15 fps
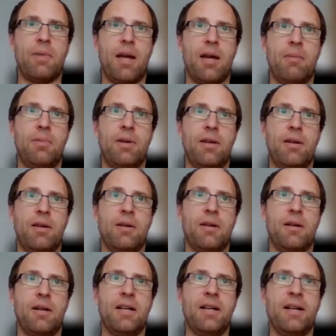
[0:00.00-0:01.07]
maybe
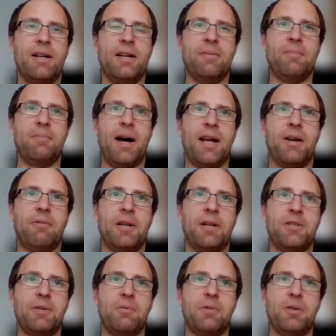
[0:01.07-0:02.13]
my
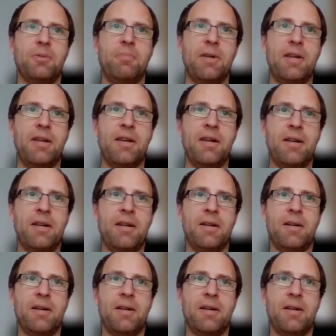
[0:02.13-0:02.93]
question would be,